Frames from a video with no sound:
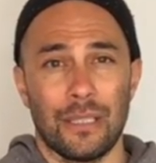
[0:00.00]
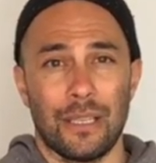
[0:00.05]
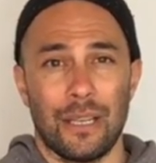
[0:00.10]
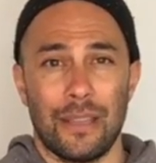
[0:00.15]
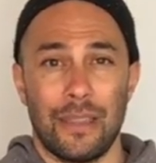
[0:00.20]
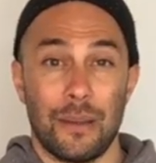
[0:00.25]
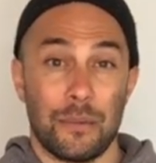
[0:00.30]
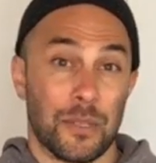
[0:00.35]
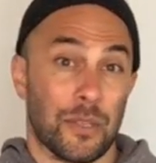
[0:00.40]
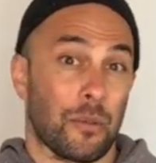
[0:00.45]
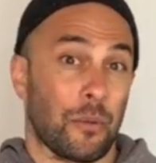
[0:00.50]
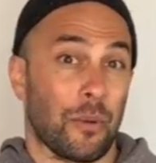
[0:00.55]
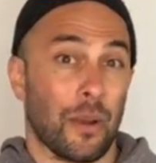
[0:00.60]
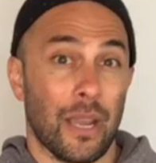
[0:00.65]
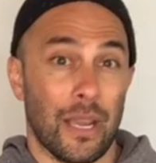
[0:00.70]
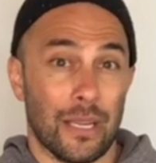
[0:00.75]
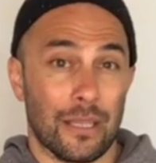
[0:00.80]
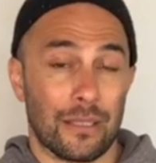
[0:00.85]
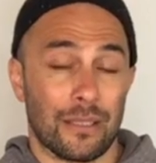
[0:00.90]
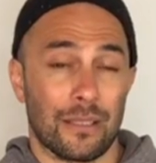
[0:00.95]
And that was
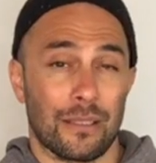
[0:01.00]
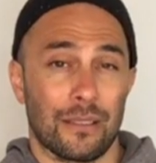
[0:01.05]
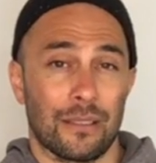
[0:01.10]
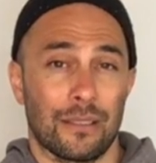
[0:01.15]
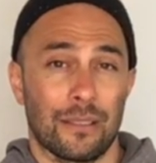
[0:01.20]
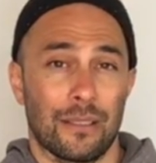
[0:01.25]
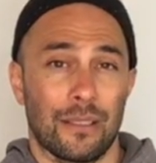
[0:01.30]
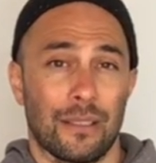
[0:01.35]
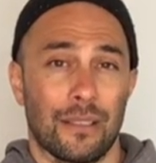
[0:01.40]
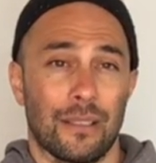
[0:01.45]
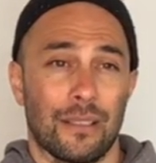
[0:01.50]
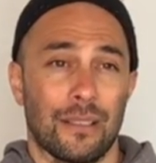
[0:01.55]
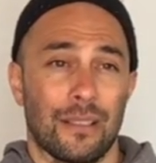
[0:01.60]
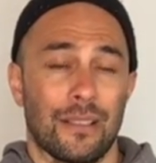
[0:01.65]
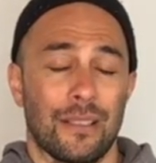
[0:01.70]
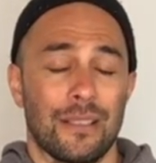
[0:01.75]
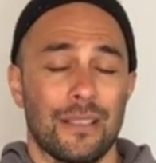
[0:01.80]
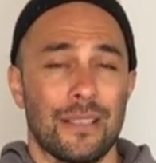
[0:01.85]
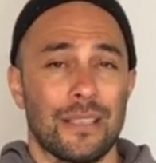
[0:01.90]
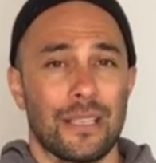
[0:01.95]
great
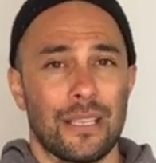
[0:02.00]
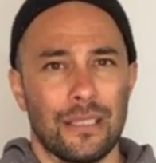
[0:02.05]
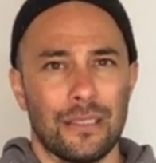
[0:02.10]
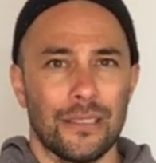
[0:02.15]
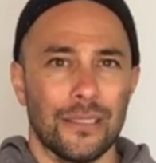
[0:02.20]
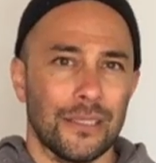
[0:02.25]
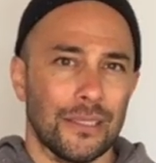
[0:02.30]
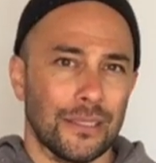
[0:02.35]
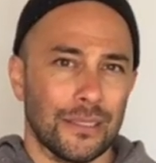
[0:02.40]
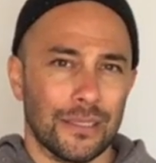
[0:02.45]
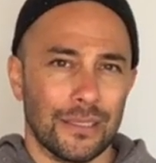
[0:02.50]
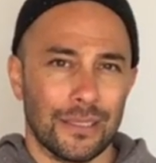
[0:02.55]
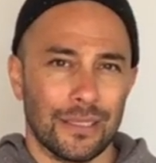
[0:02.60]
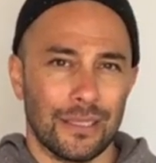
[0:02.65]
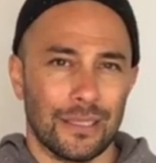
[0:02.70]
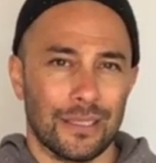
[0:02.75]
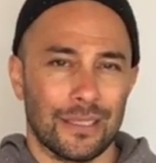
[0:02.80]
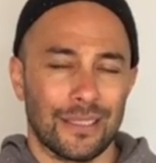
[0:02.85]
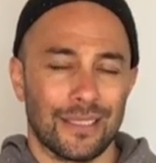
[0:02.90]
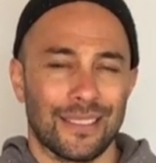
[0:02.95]
until
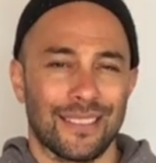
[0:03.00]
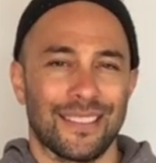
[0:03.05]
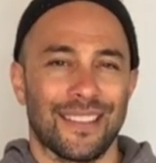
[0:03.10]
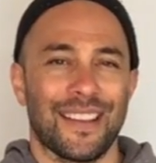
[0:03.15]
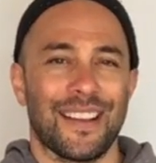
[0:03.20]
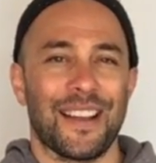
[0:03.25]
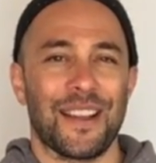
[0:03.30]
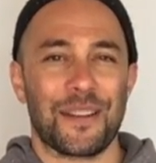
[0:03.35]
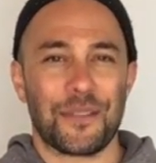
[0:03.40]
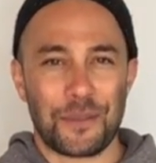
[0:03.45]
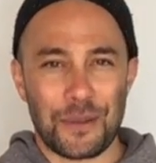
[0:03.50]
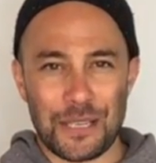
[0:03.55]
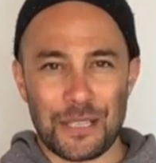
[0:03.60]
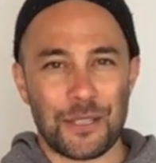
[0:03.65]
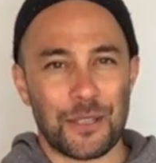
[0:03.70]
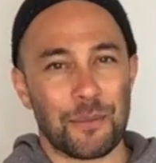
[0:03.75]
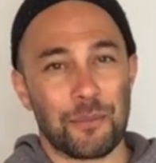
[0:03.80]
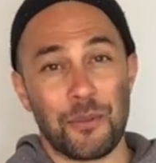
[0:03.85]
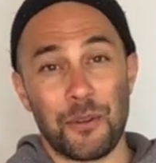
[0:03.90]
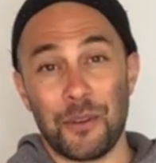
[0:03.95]
I
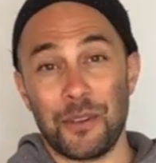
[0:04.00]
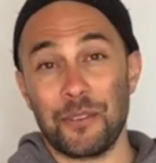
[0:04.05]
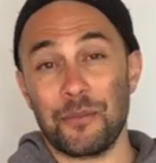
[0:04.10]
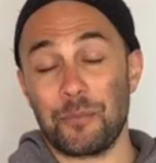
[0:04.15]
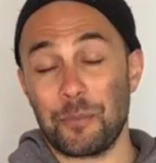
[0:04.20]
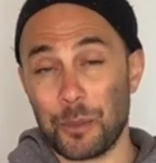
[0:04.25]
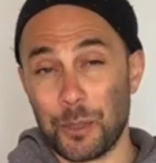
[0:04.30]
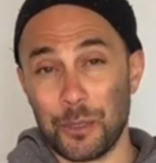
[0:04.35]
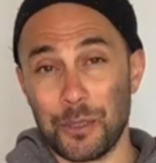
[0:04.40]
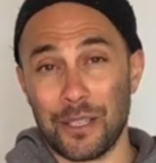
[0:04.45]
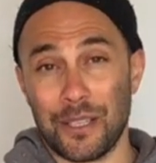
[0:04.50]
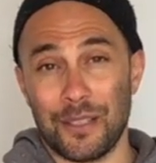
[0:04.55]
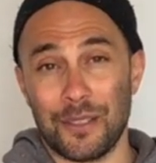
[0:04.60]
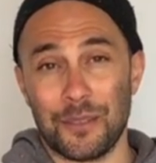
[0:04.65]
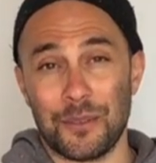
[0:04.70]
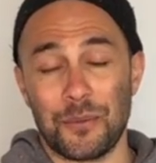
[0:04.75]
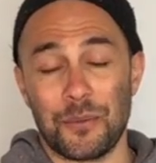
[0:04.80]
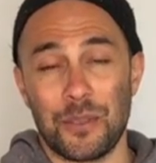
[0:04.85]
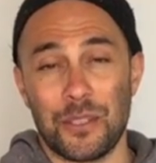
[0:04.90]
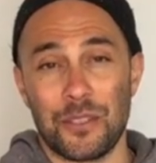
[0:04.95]
reached a point of
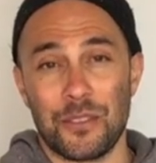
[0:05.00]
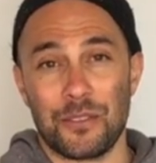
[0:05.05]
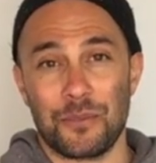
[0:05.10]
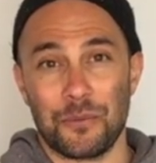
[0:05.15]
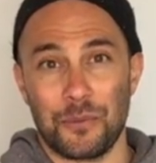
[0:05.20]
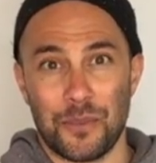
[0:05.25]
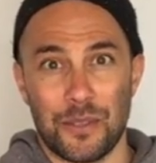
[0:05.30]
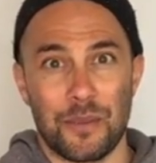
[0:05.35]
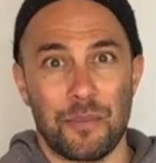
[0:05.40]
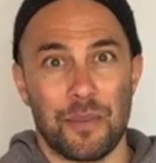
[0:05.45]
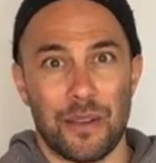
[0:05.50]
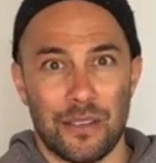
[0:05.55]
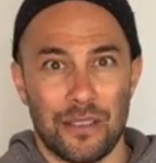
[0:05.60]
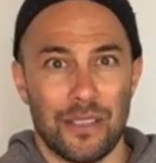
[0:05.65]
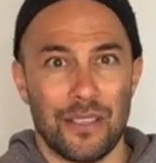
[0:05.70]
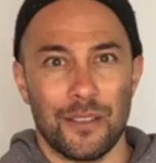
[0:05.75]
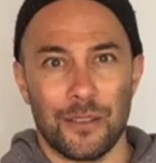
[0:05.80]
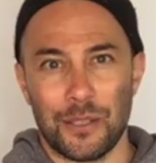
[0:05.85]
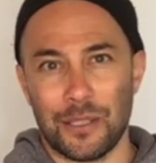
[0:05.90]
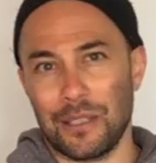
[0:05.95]
burnout, which was about a
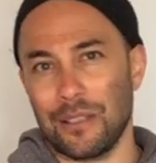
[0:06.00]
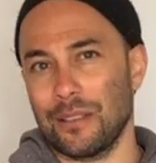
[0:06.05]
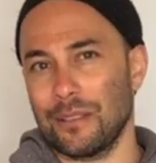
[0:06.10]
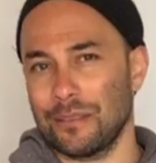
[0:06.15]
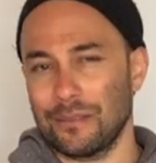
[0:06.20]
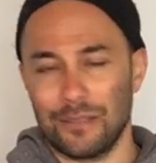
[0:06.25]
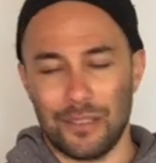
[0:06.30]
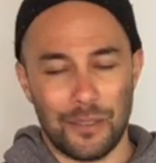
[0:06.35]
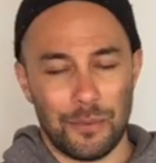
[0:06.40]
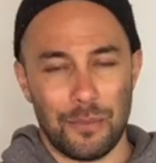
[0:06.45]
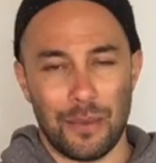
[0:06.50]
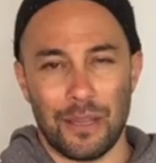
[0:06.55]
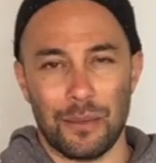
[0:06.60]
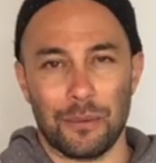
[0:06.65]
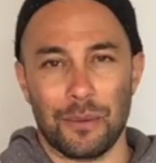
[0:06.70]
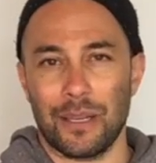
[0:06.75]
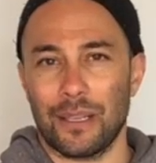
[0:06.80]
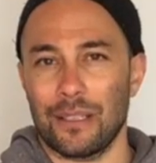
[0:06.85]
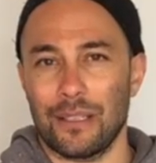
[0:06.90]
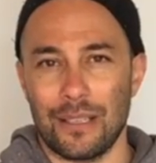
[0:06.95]
year ago. You may
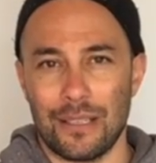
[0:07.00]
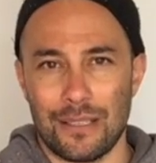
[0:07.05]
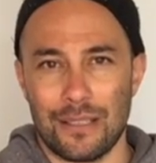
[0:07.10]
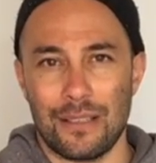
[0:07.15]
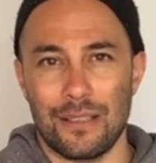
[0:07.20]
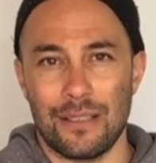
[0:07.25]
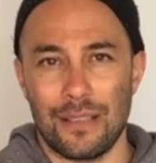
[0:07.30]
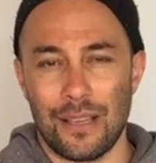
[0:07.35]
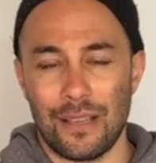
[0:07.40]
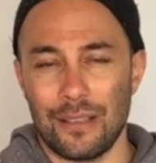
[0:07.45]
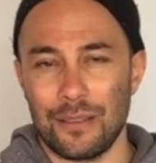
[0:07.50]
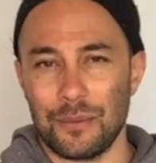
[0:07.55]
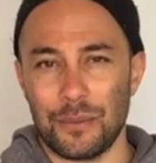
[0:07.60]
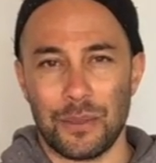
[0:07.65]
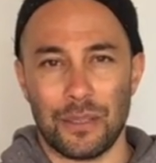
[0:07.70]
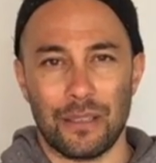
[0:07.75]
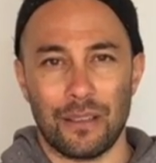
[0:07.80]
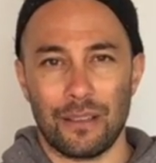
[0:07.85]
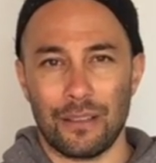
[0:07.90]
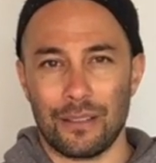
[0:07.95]
recognize the date.
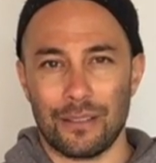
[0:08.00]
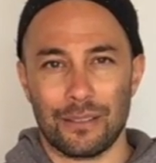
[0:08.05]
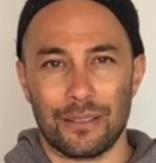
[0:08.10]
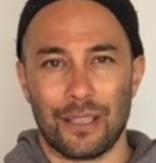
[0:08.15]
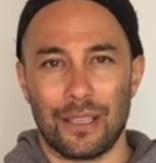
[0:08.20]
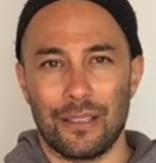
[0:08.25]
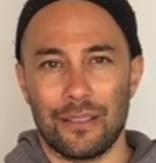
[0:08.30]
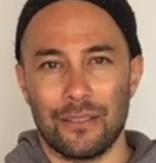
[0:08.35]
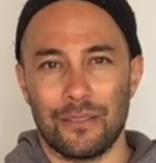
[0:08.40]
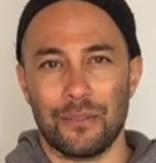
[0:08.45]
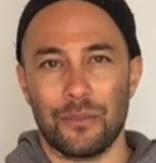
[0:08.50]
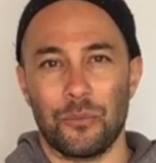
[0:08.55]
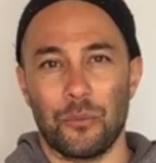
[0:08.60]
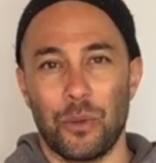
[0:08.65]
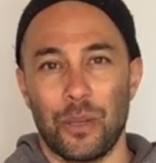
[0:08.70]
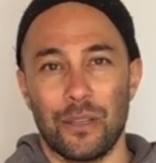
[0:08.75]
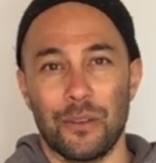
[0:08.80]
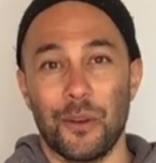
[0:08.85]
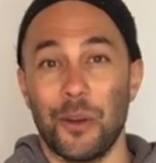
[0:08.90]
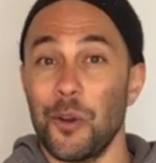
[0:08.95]
We all kind of
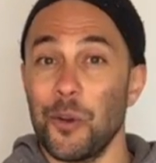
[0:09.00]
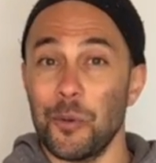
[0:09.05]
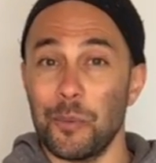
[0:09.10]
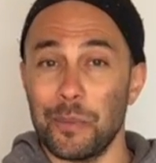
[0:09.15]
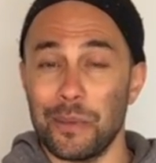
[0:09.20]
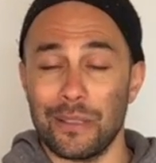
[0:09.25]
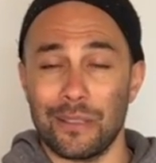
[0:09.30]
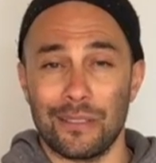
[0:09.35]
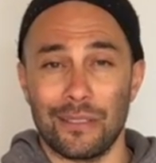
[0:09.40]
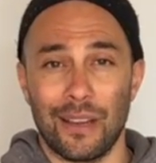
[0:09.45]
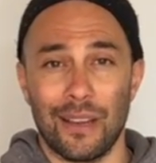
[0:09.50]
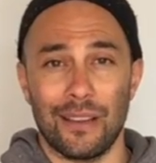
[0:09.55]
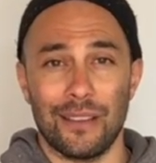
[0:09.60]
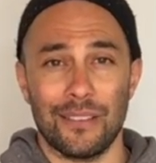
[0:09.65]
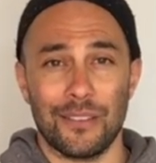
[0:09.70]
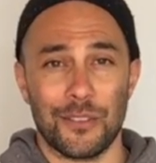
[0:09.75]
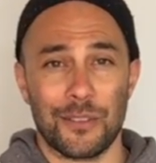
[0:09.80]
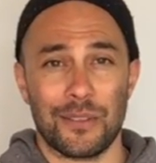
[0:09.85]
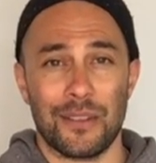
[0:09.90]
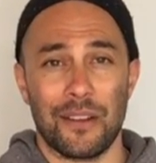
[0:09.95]
went home and
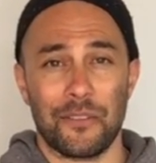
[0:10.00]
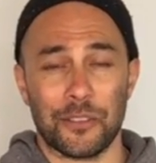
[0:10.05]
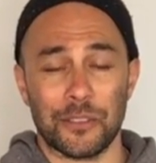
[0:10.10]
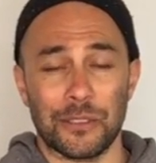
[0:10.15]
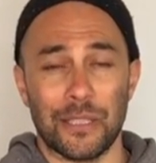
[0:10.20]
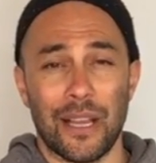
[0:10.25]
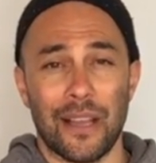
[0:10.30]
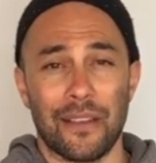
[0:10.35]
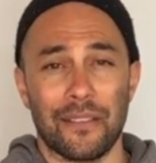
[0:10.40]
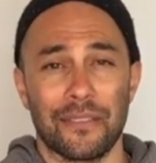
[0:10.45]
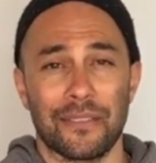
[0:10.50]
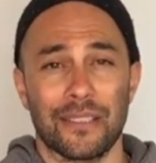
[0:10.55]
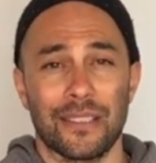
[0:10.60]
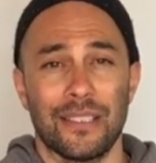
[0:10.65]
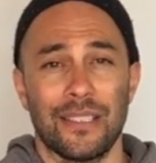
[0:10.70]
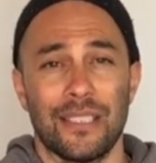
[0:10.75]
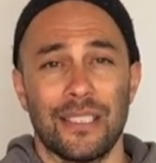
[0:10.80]
just never left